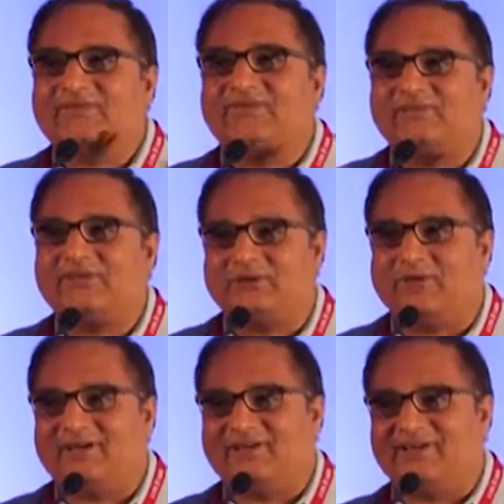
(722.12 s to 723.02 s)
between 50 to
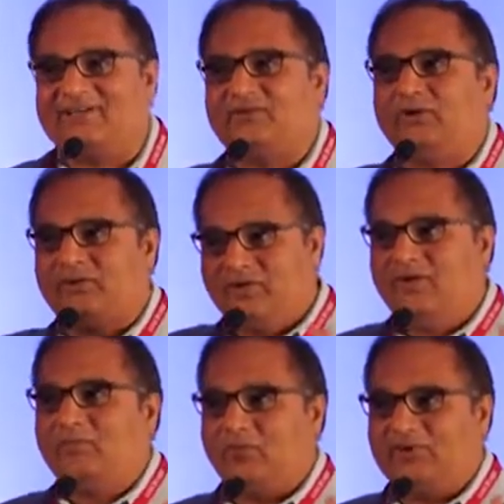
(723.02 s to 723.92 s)
100. It's
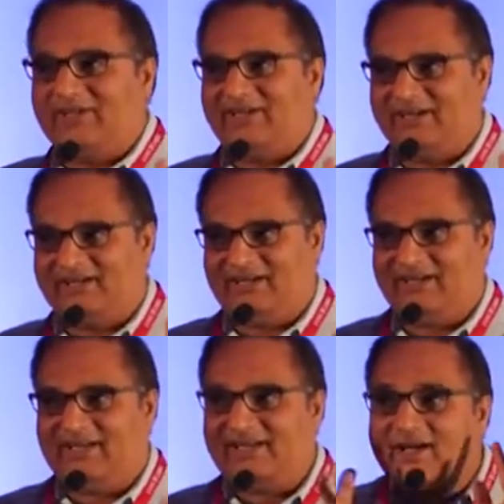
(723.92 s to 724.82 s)
not more than
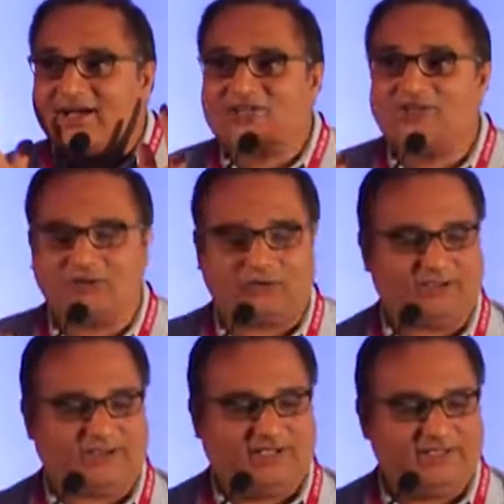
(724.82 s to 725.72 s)
100 in urgent
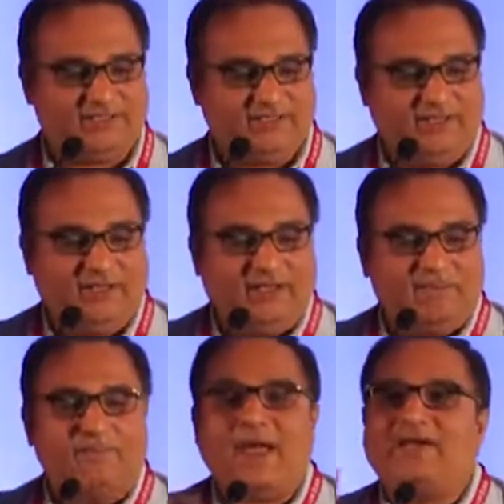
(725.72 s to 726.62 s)
incontinence.
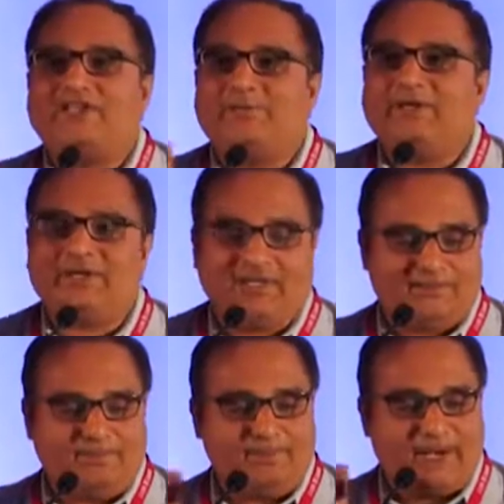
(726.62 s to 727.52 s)
Management
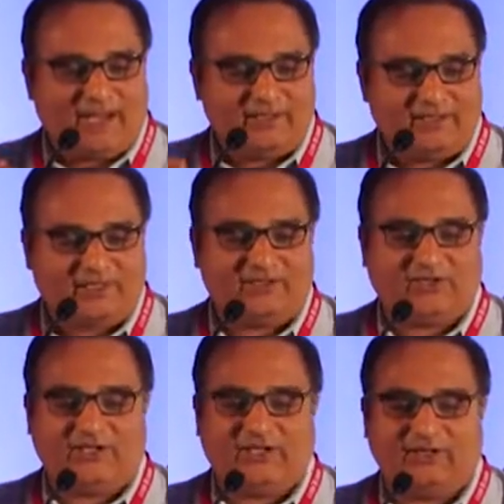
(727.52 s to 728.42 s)
is bladder
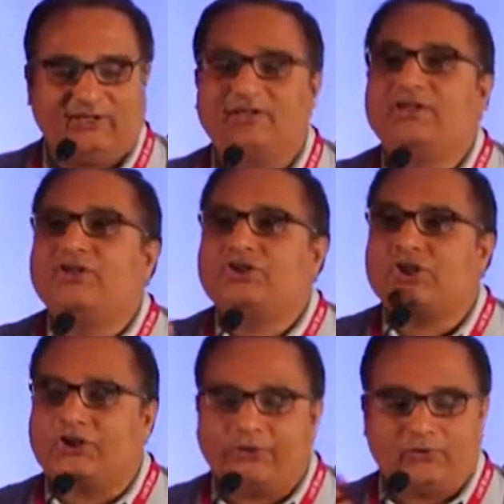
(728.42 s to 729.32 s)
retraining,
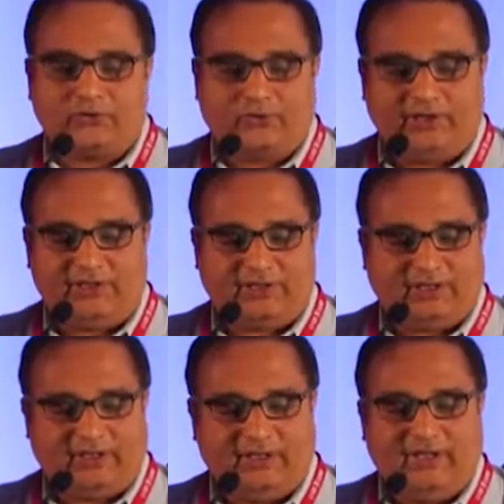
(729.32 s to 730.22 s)
scheduled
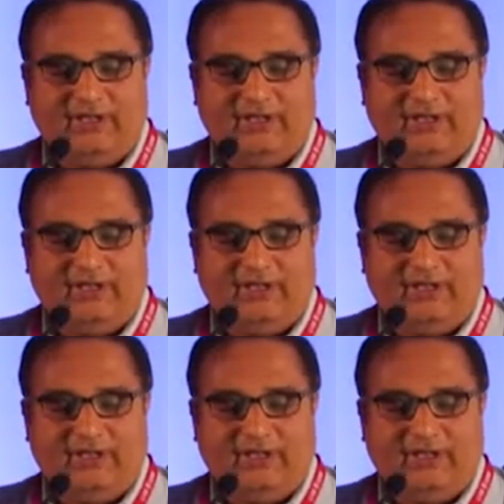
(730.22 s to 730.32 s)
toiletry,